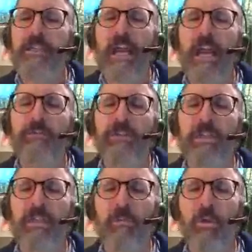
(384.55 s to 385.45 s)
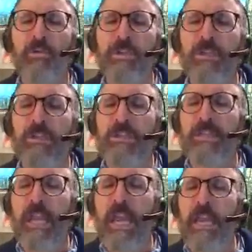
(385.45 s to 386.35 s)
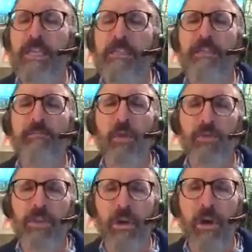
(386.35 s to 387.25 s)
An object in motion stays in motion.